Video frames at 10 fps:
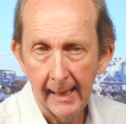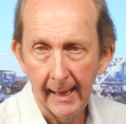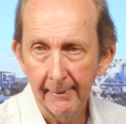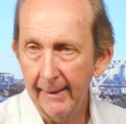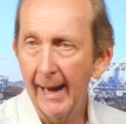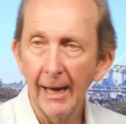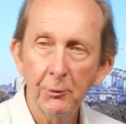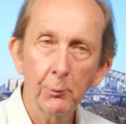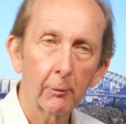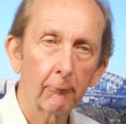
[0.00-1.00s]
The
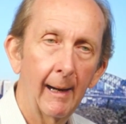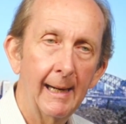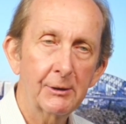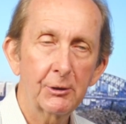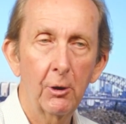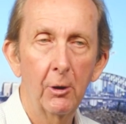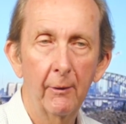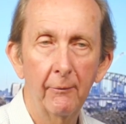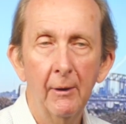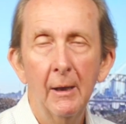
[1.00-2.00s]
annual rate's
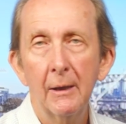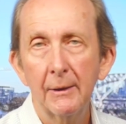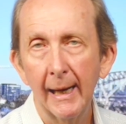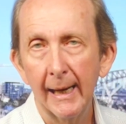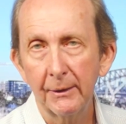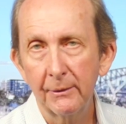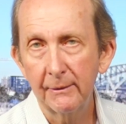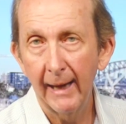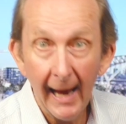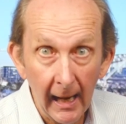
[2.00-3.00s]
gone
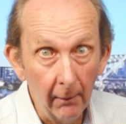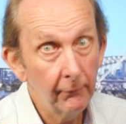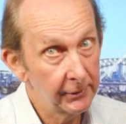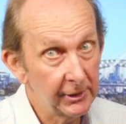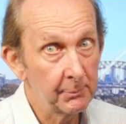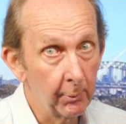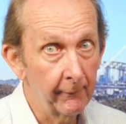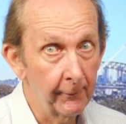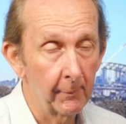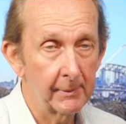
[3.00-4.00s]
down to
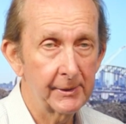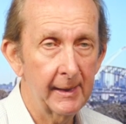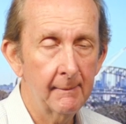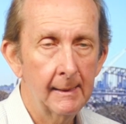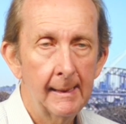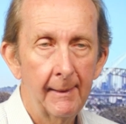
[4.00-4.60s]
6.4%.